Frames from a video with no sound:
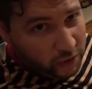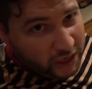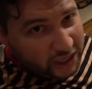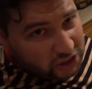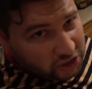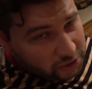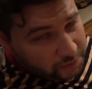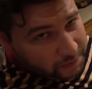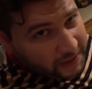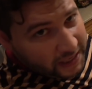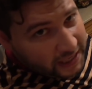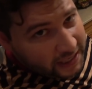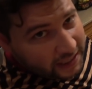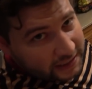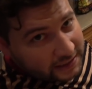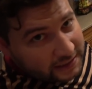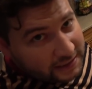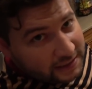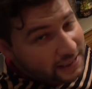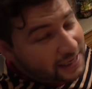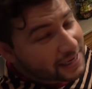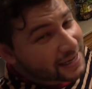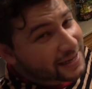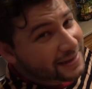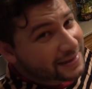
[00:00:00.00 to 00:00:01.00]
which
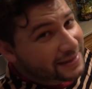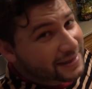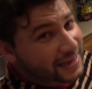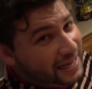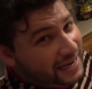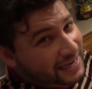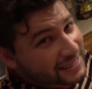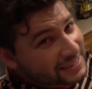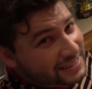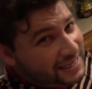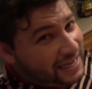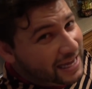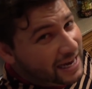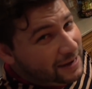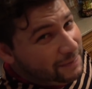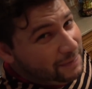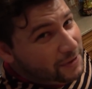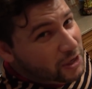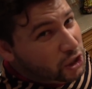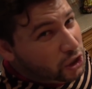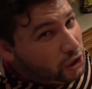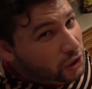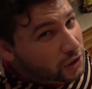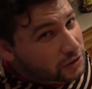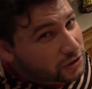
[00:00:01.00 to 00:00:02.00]
means that it's gotta
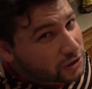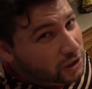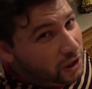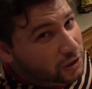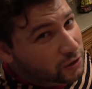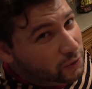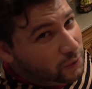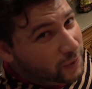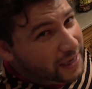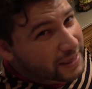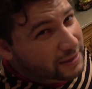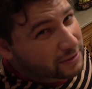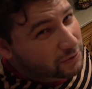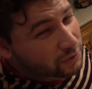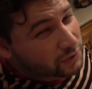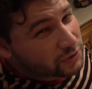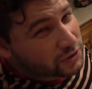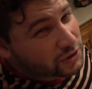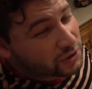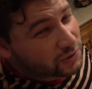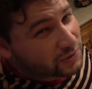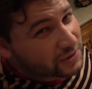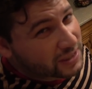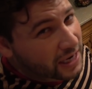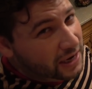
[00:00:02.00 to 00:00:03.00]
be cooked all the way through
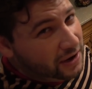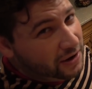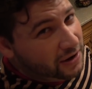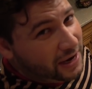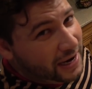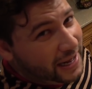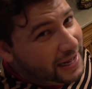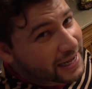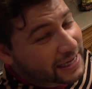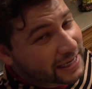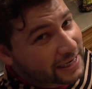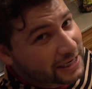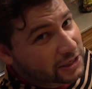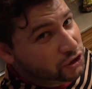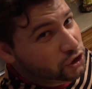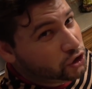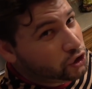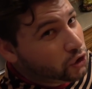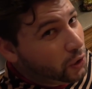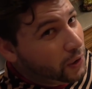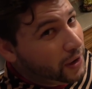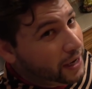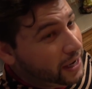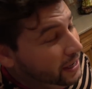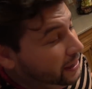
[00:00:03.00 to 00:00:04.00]
so Tara and I can
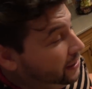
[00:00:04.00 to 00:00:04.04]
enjoy